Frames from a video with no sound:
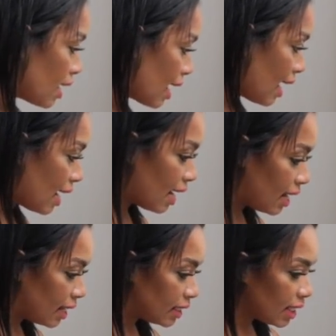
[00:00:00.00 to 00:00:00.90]

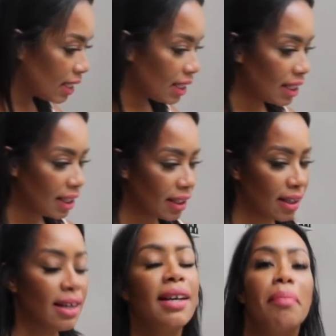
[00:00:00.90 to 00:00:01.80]
and
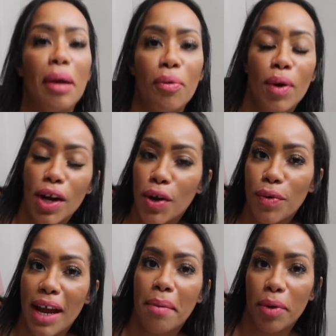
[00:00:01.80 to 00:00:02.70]
my weirdo
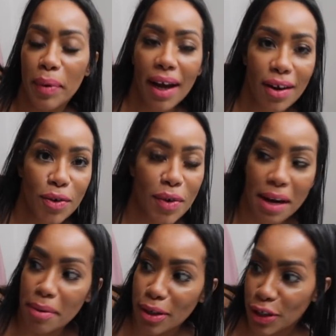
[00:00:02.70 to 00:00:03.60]
neighbor, we got new
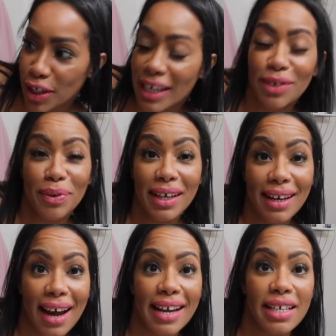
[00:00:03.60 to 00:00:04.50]
neighbors. He's really
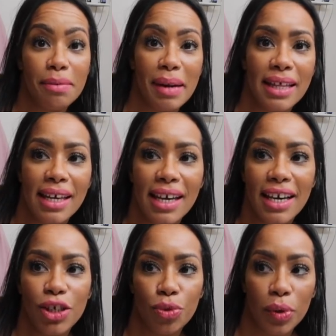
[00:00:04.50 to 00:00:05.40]
nice, but I think he
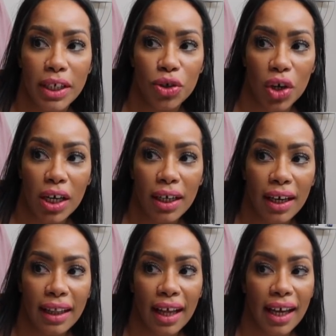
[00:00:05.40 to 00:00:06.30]
gets really drunk
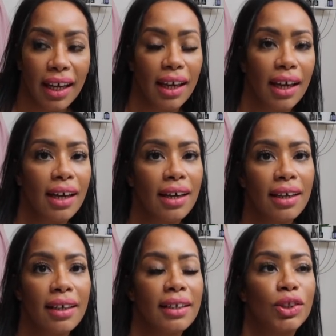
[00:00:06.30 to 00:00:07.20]
and, like,
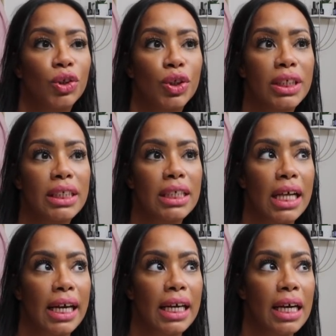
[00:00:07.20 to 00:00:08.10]
turns into,
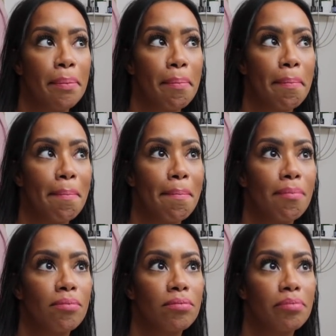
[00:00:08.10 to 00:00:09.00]
like, a m
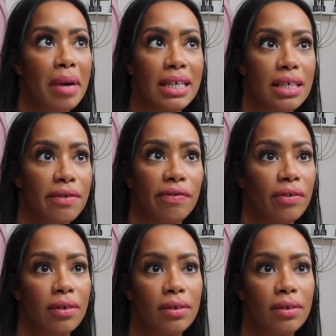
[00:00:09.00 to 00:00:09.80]
massive